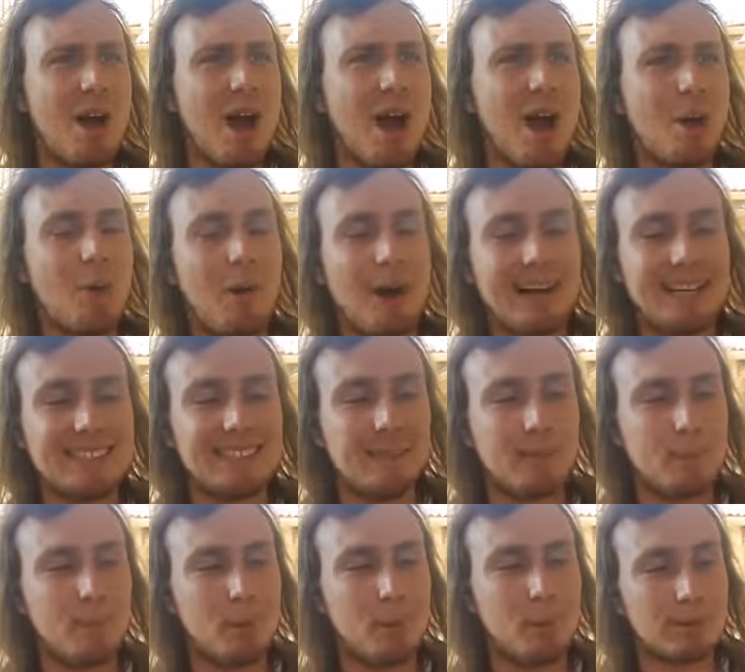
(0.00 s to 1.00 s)
why is it
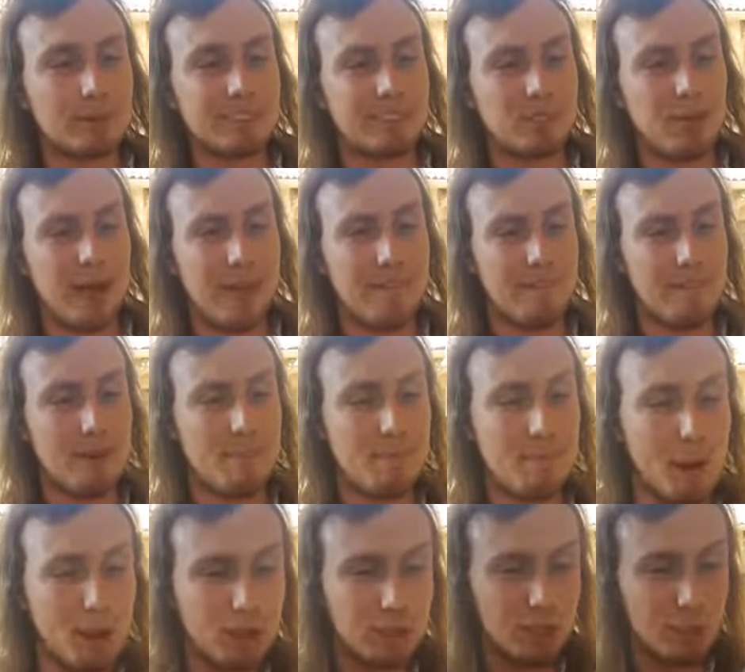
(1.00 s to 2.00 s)
important to have an
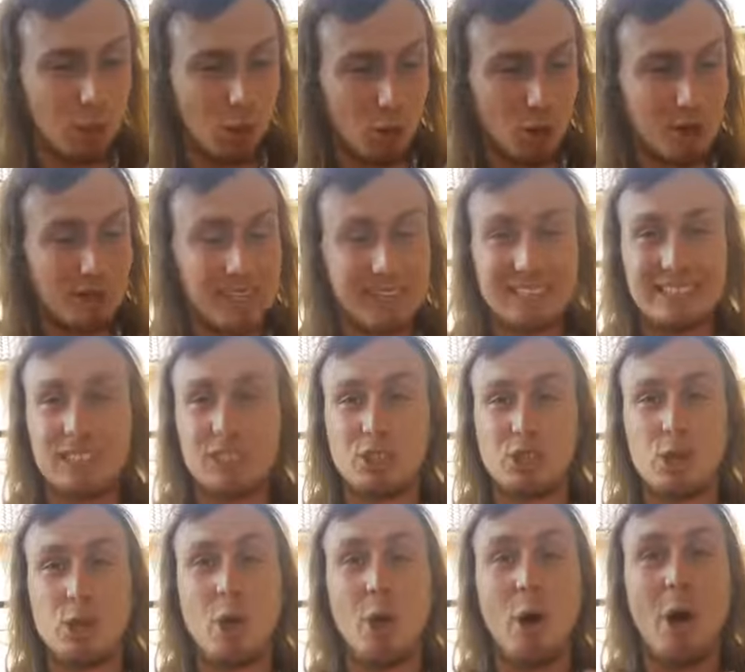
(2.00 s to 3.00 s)
emotional connection
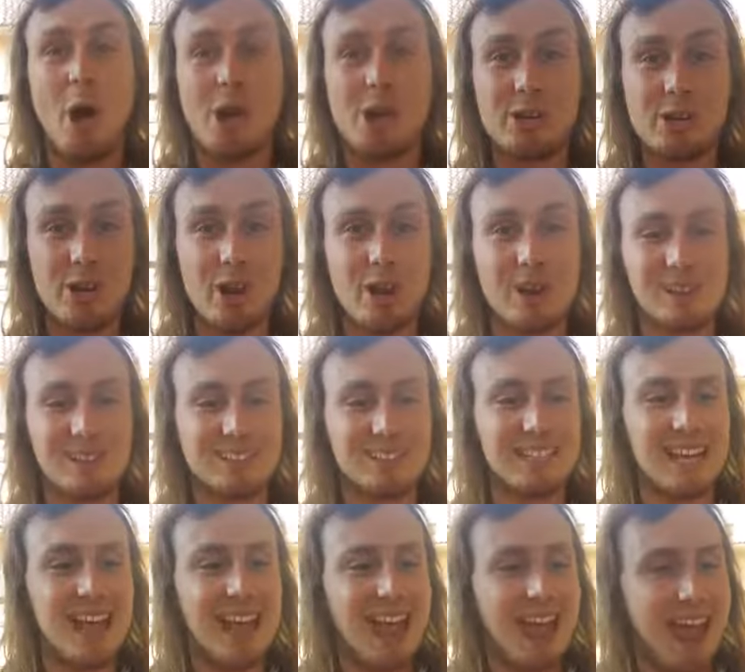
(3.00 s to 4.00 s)
to your own goals,
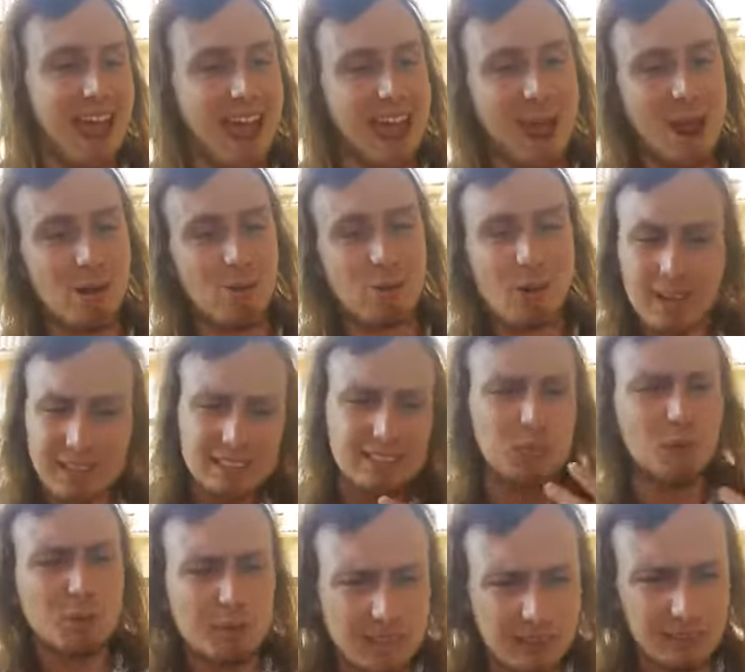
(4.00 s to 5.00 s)
and what is
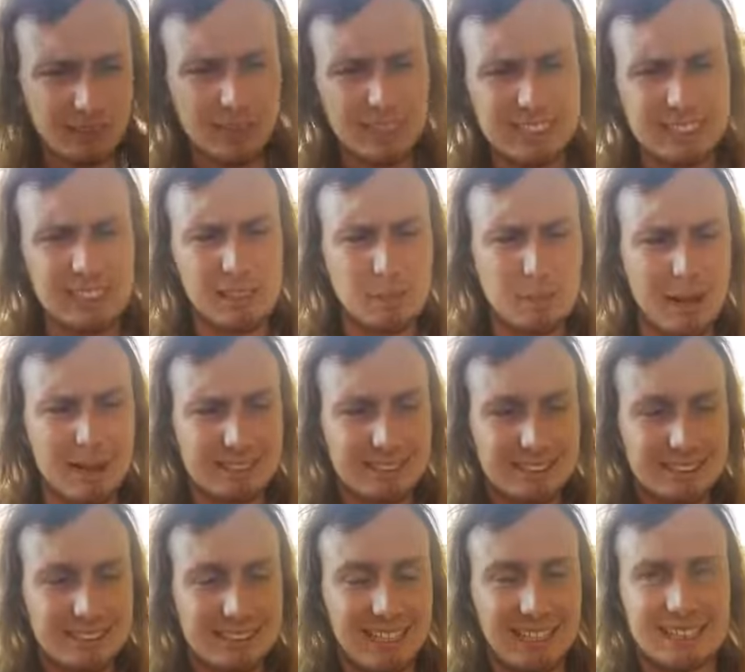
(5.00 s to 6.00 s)
your definition about
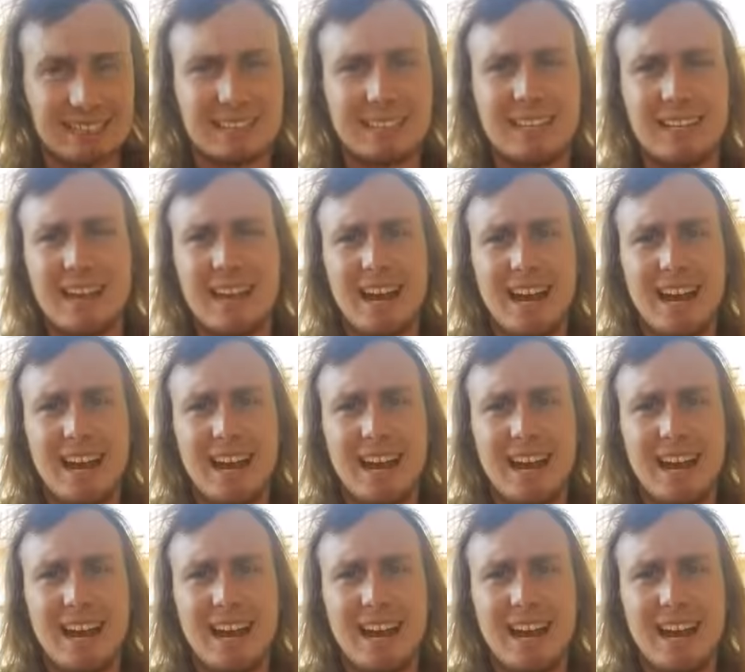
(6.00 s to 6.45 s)
success?